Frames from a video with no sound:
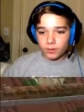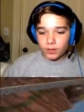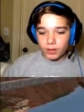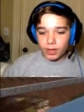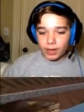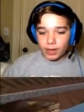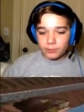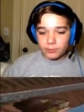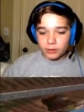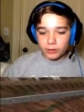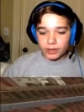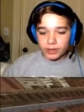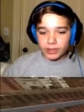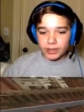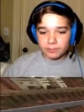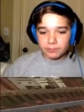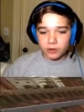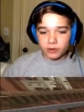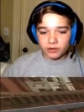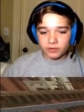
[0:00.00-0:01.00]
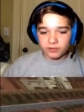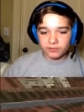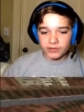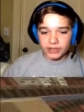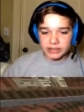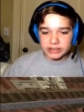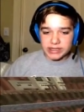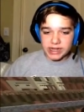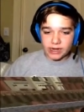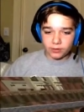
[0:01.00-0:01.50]
I'm going, I'm going to
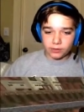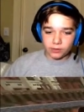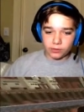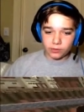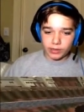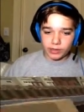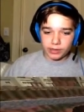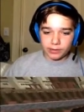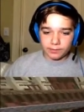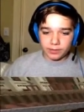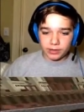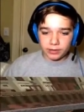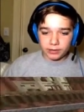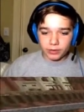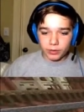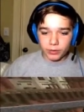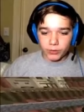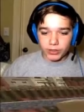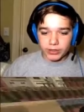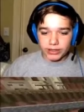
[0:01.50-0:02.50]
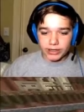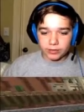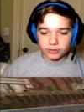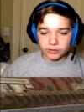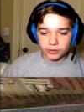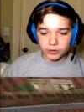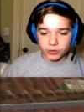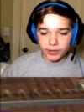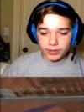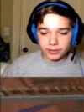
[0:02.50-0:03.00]
fix that real quick. I'm going to lower it down to
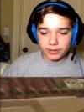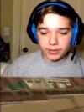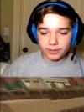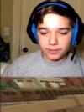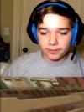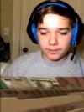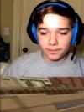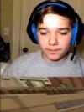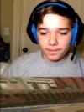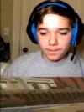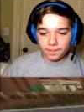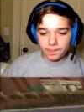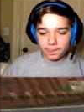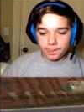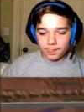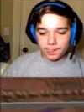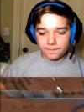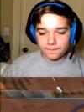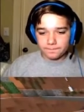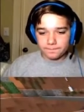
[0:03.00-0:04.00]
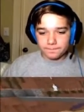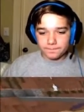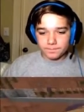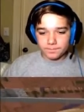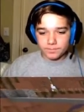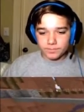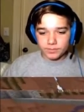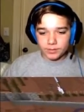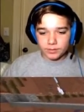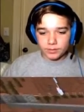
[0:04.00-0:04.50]
three people.
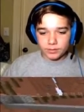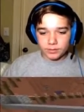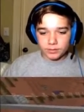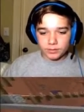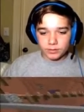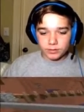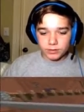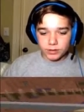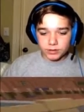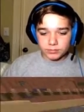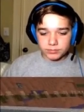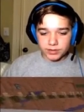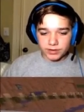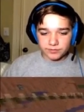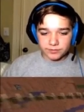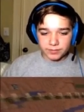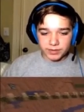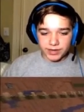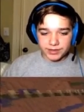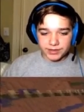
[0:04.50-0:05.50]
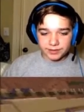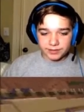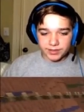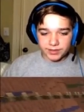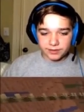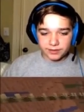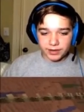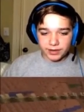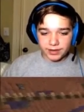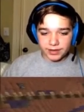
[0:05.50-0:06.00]
Oh, never mind.
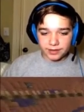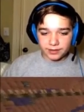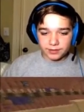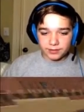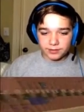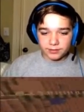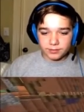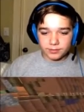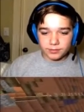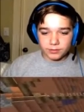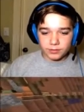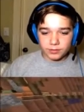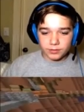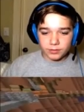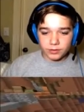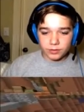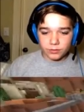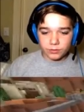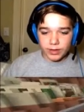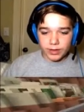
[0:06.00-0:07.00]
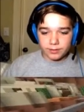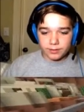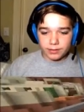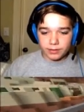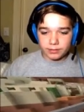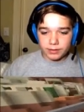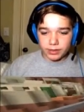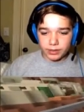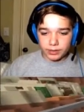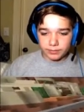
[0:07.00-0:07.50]
They're running. Wait,
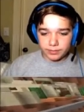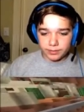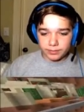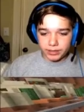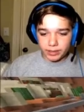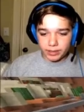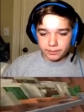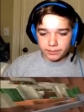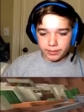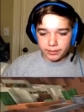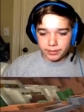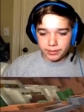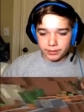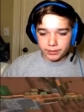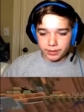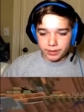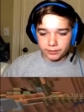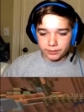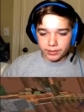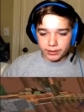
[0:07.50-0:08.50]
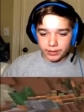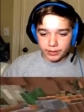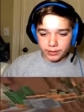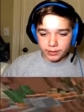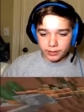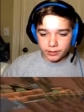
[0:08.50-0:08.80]
maybe not. Maybe not. Maybe they're not running.